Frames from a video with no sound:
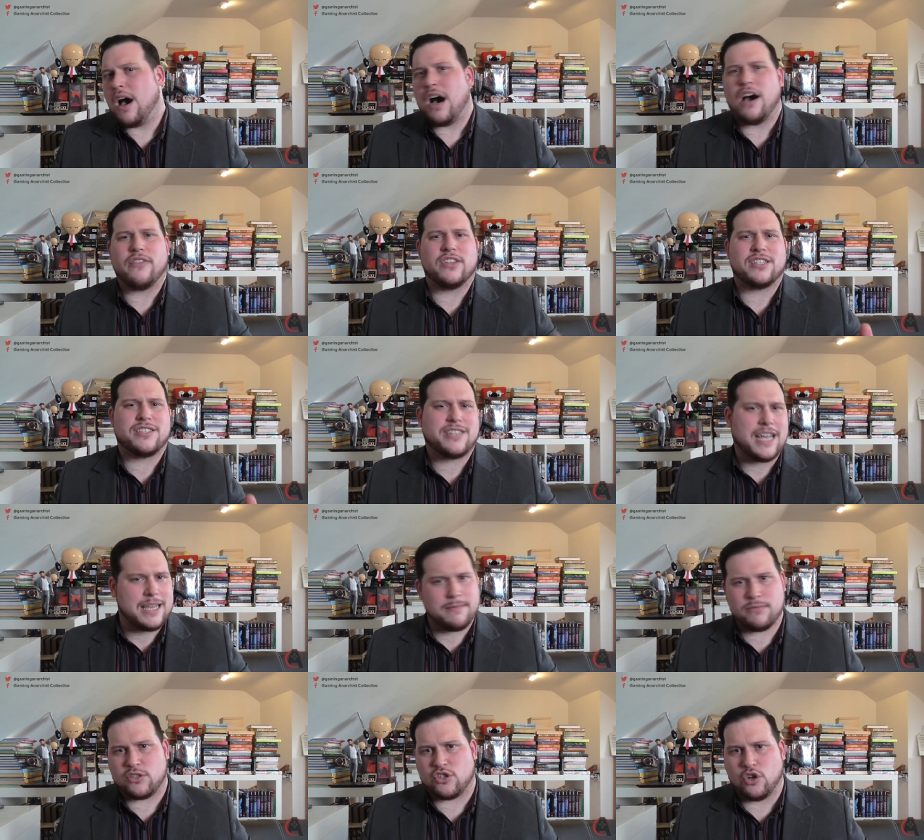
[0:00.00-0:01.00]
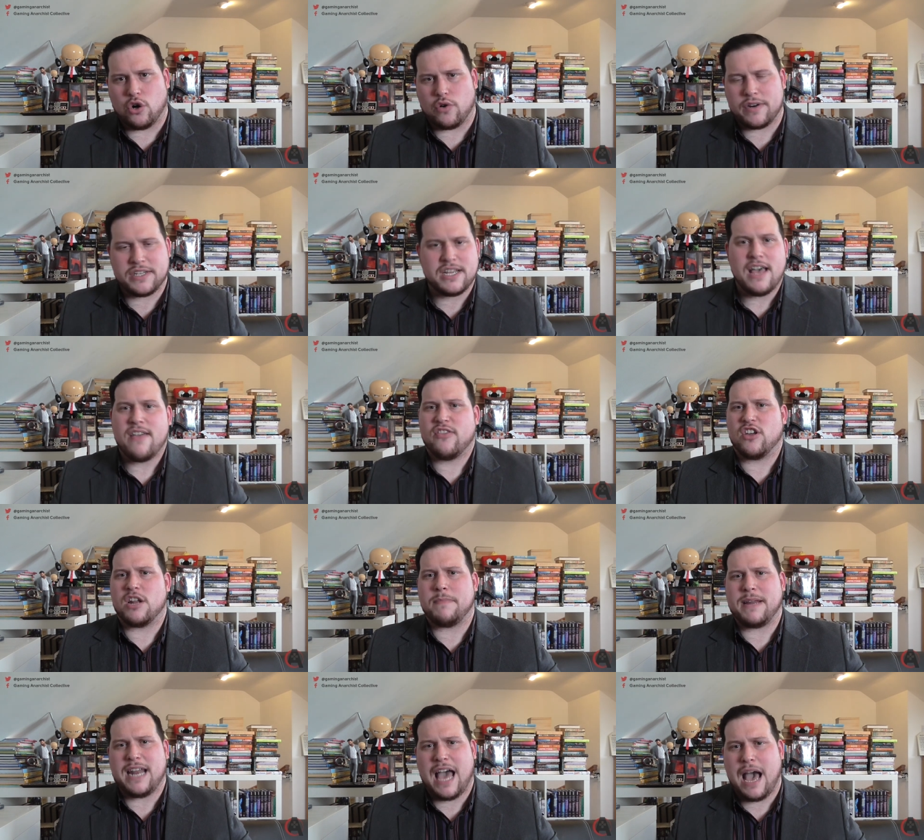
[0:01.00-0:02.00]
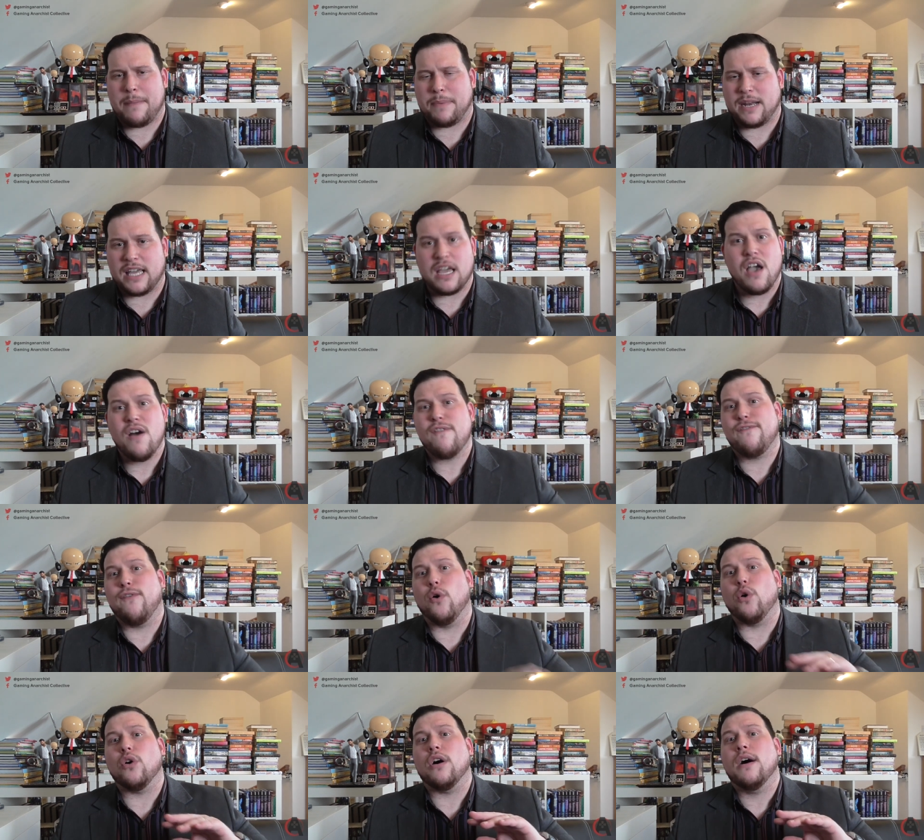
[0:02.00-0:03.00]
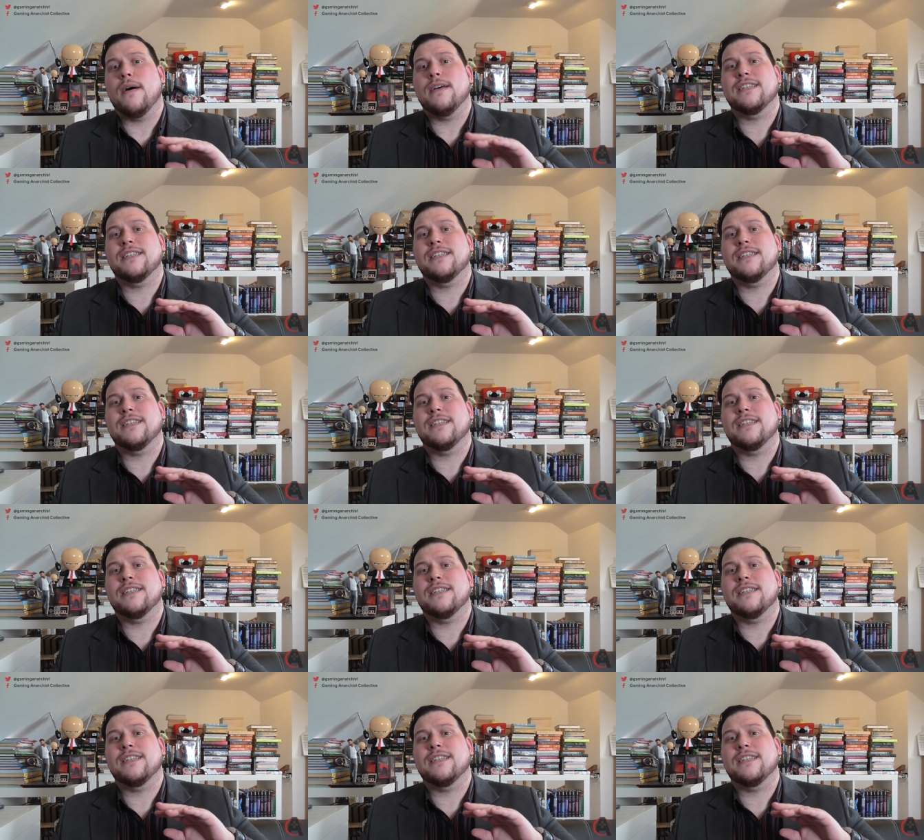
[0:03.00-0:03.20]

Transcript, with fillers: are the same stories that have been happening for